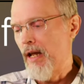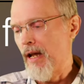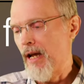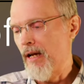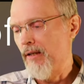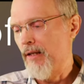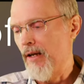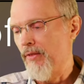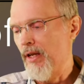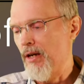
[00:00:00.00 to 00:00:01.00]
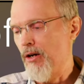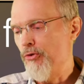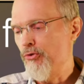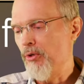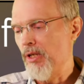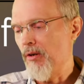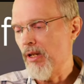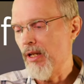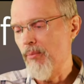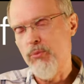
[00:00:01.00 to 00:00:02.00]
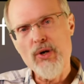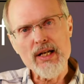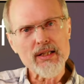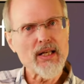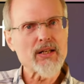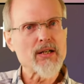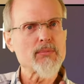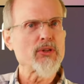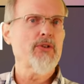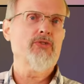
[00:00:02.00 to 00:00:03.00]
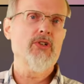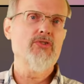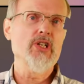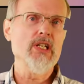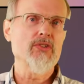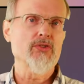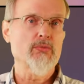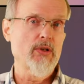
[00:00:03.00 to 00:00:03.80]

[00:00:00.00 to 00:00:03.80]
And uh, they all drew near to him. Why did they come close to Jesus?